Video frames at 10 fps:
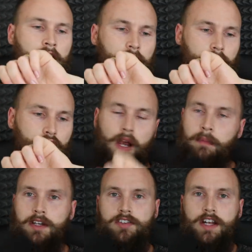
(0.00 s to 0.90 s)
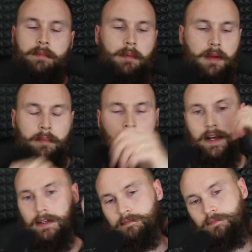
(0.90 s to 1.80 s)
to track my sleep a bit
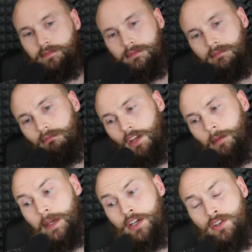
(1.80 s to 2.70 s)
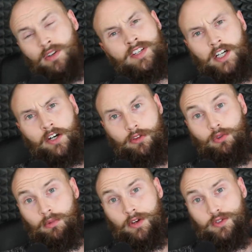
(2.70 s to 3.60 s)
better, because honestly, I
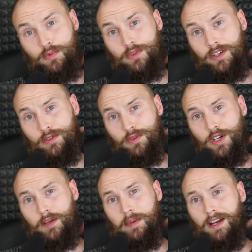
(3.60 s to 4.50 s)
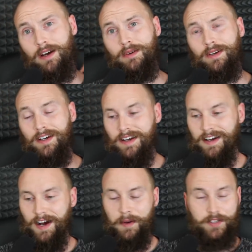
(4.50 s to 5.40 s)
thought those results were going to be low.
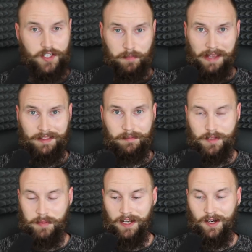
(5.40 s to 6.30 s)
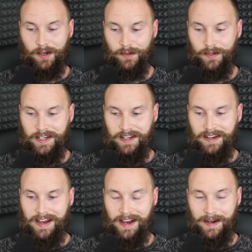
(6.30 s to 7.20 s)
I was expecting them to be low,
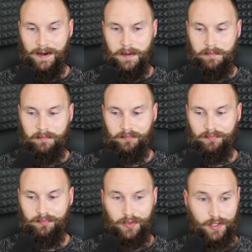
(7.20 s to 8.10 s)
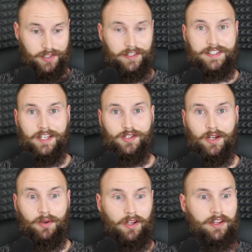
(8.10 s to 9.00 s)
because I said, you
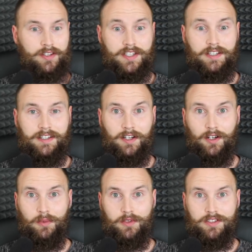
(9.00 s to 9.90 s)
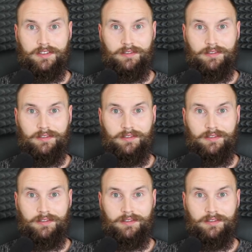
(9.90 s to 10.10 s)
know, like those things that guy was